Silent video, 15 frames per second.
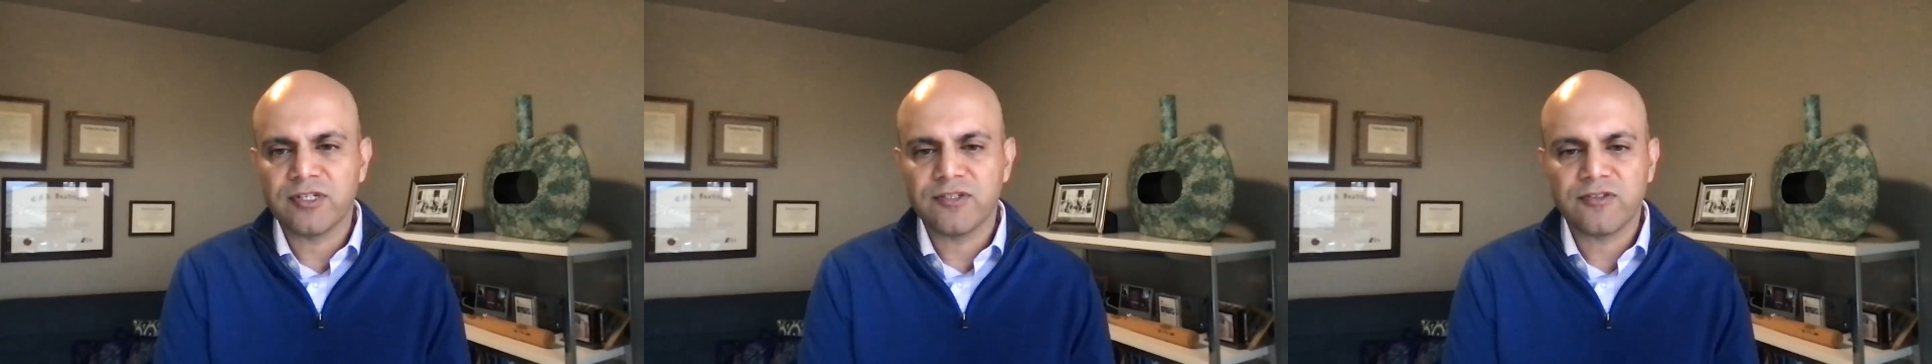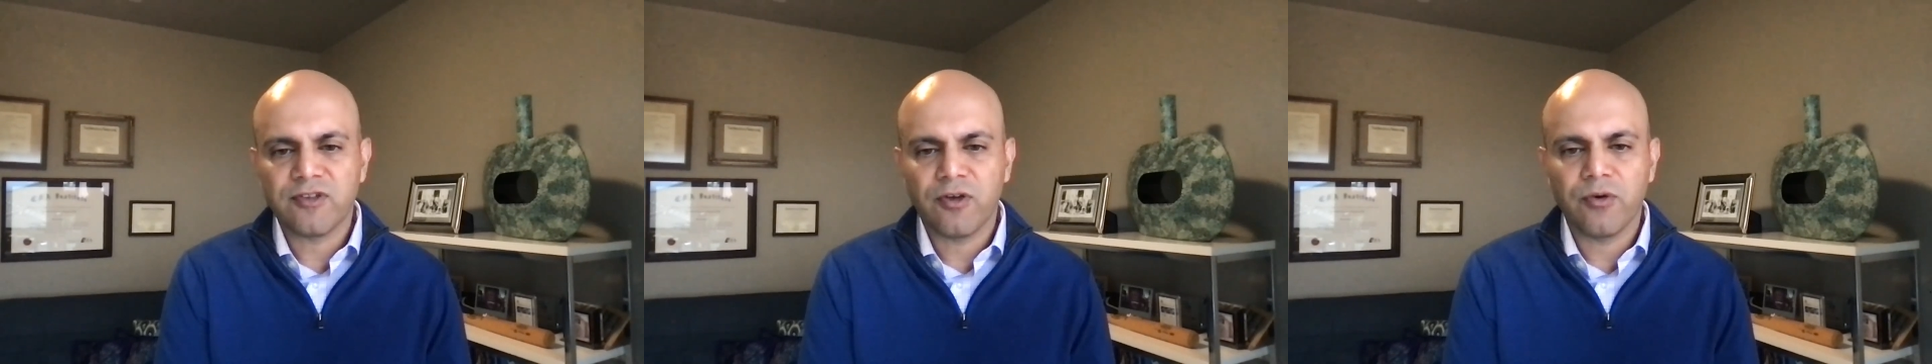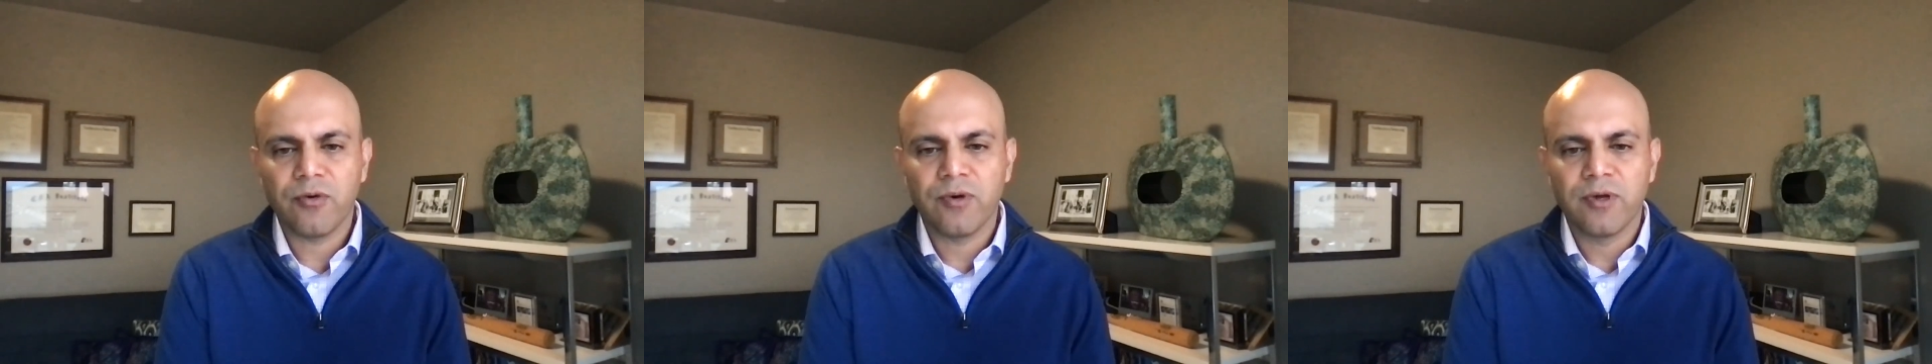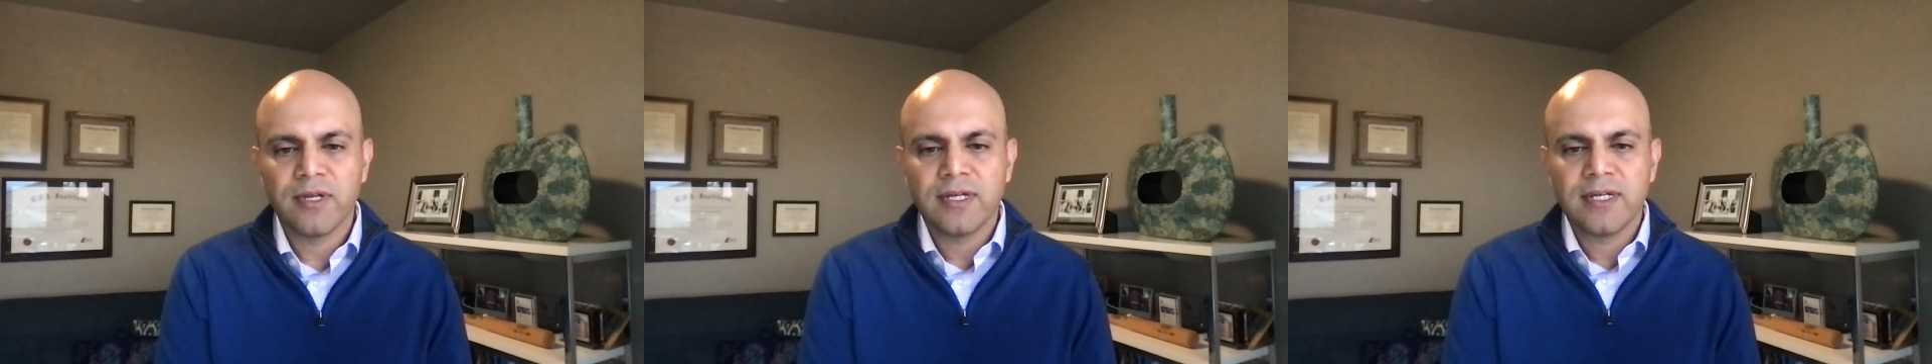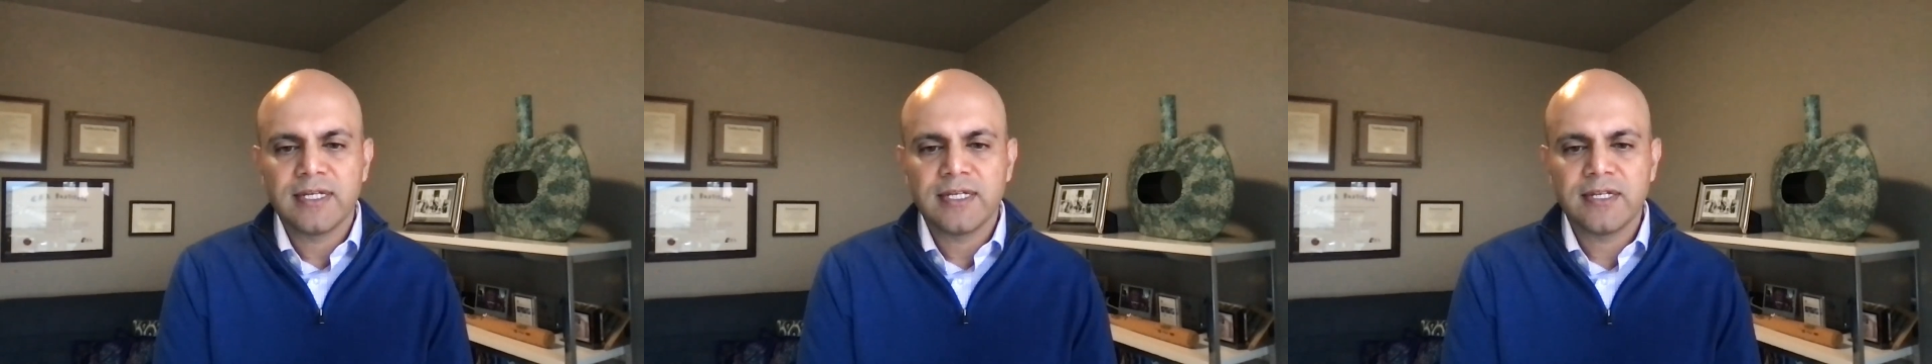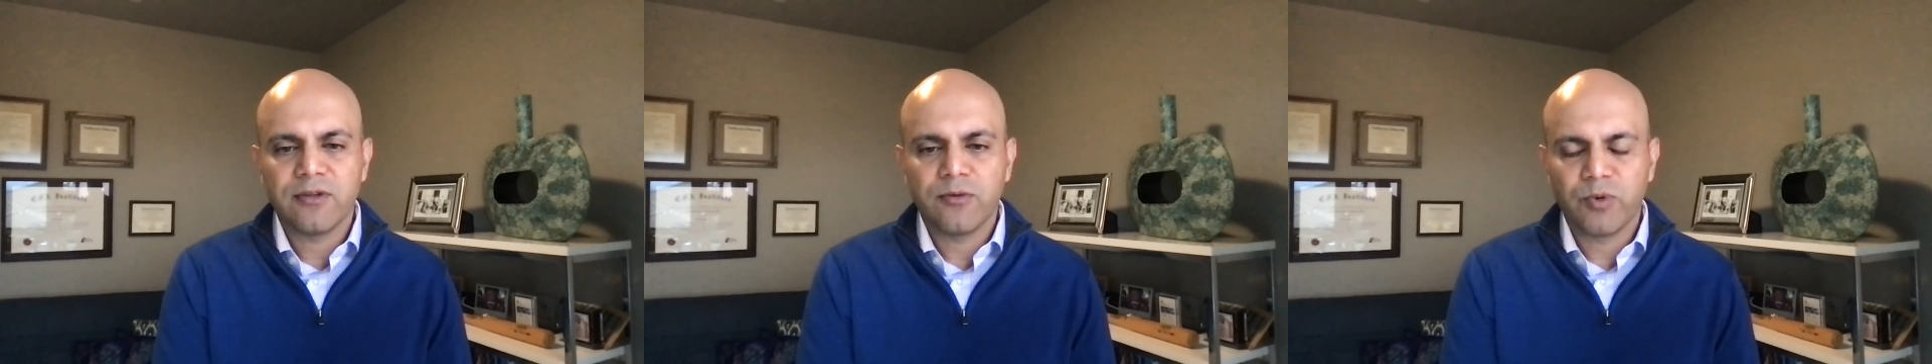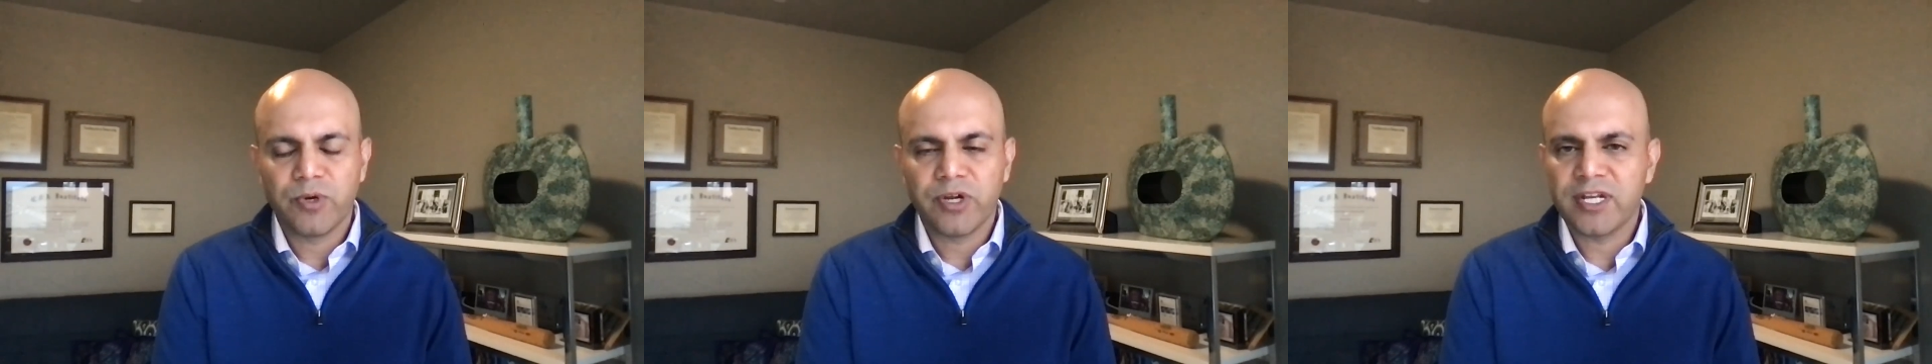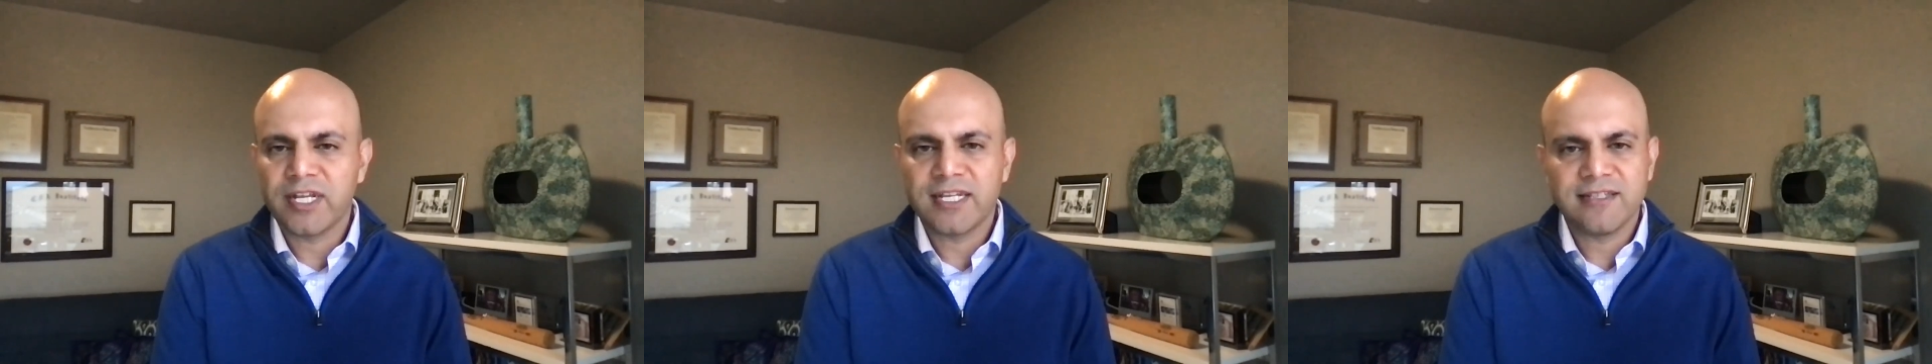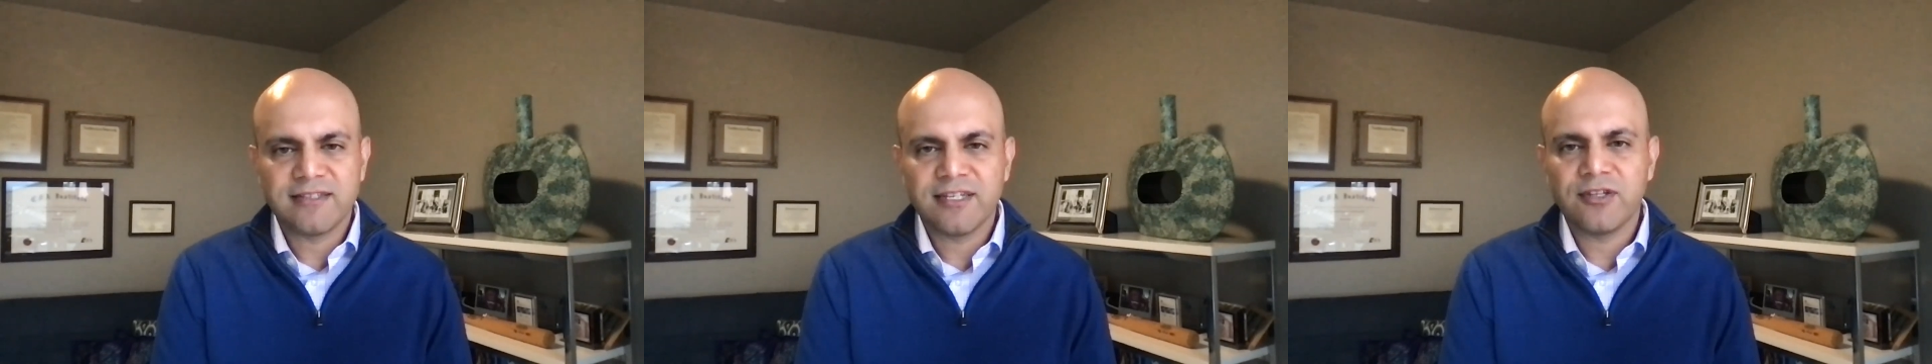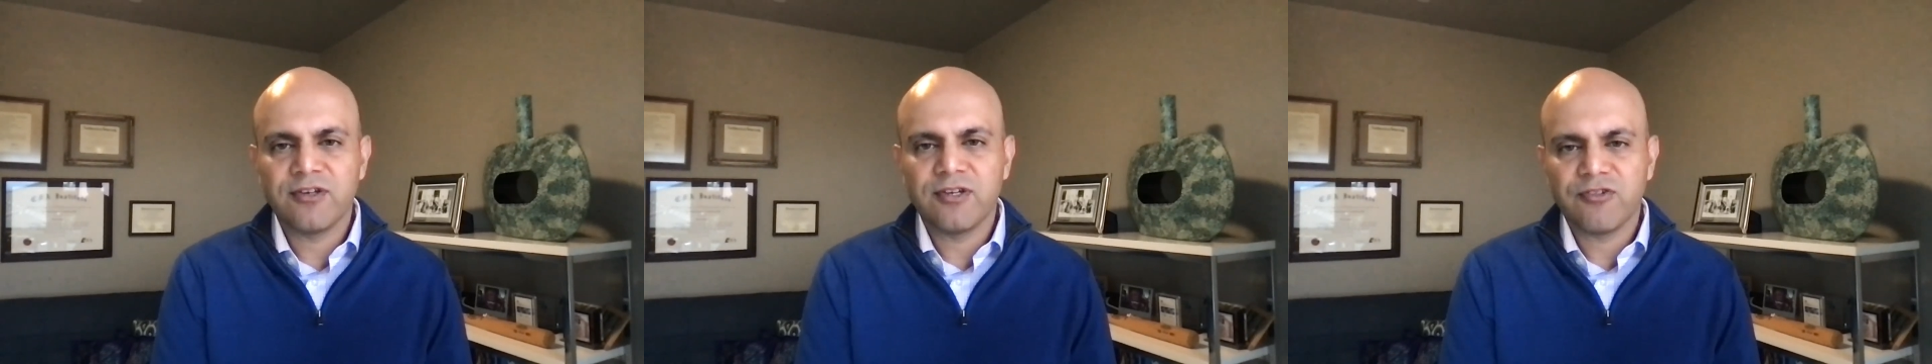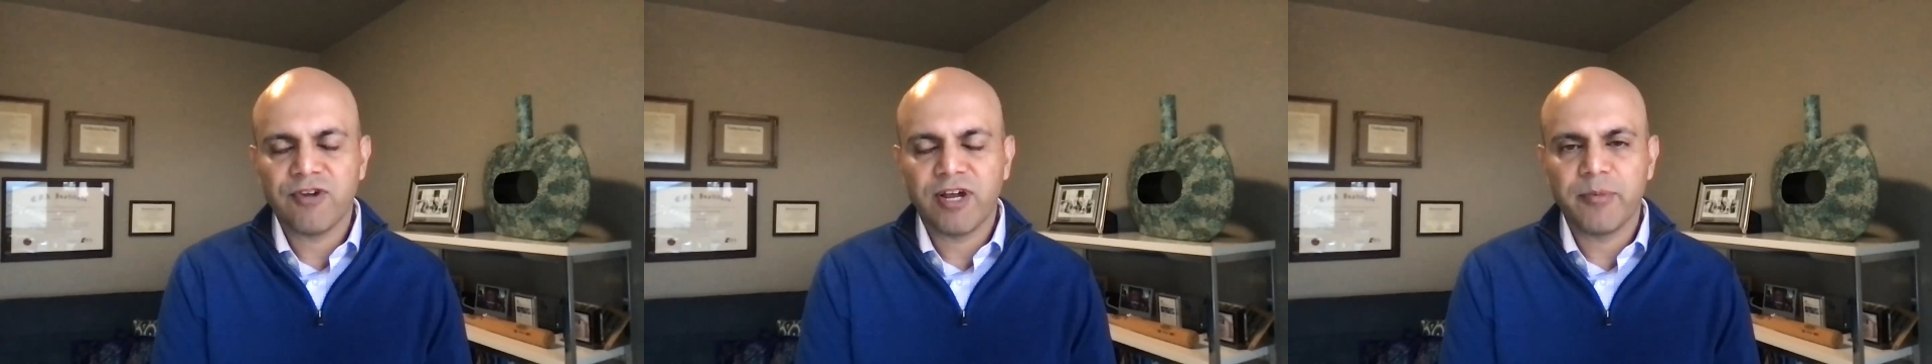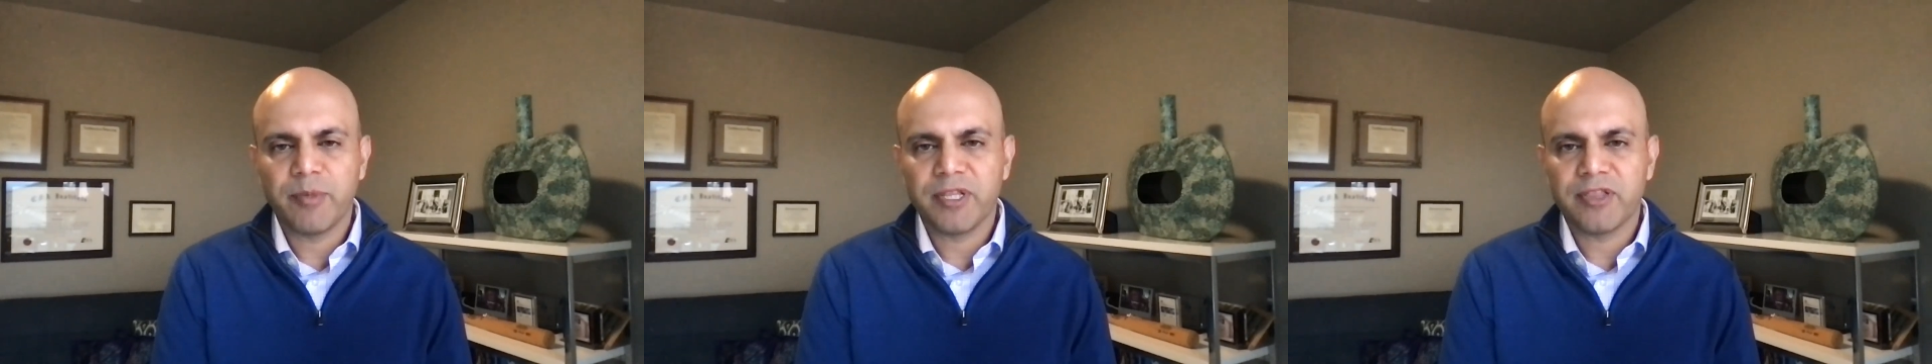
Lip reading: And so we're going to continue to try to be